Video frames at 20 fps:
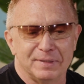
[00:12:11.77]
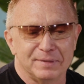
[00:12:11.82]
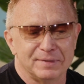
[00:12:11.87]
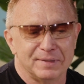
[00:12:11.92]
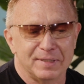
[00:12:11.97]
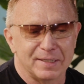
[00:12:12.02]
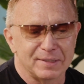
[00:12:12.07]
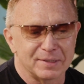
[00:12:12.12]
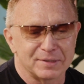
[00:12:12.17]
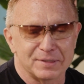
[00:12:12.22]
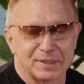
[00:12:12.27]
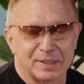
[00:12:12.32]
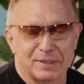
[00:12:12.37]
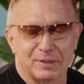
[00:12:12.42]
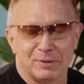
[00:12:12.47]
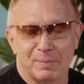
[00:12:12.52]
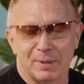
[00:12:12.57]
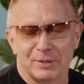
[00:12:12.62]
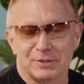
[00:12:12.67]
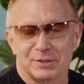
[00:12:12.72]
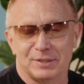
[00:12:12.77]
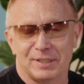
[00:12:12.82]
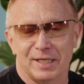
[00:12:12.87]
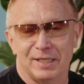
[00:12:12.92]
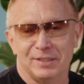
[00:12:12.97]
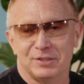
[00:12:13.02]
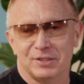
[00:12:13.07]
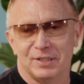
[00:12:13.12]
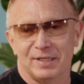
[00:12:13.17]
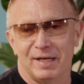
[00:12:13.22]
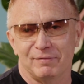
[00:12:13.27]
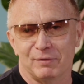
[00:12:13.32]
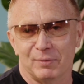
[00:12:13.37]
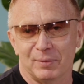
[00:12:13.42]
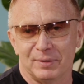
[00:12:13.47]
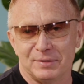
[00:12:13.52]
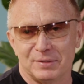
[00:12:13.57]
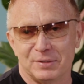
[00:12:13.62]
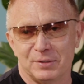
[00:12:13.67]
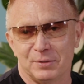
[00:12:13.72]
that doesn't get you much attention.
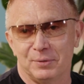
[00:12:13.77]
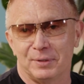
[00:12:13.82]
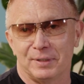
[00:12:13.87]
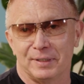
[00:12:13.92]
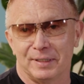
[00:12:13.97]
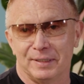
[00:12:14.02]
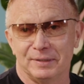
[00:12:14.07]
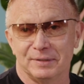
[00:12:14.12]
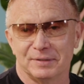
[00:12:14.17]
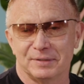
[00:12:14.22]
Everyone's doing it.